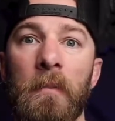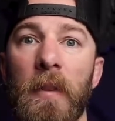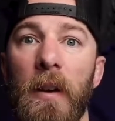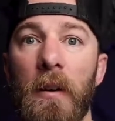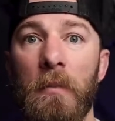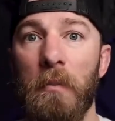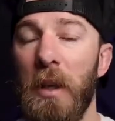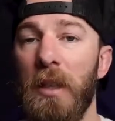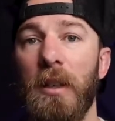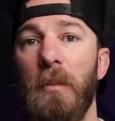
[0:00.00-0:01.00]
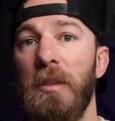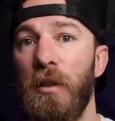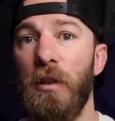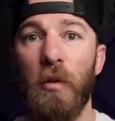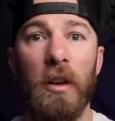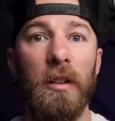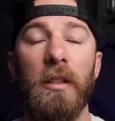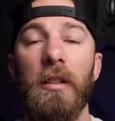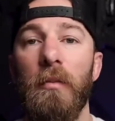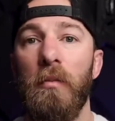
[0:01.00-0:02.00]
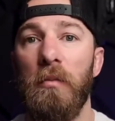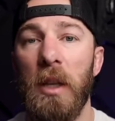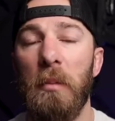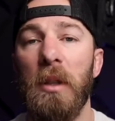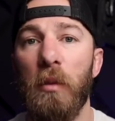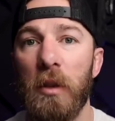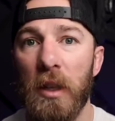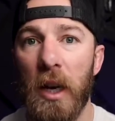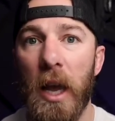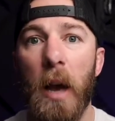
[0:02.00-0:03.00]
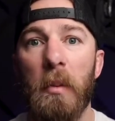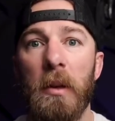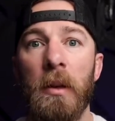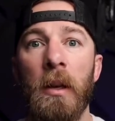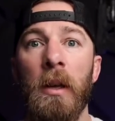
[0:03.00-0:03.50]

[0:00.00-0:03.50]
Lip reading: Because I'm telling you what, typically what's going to happen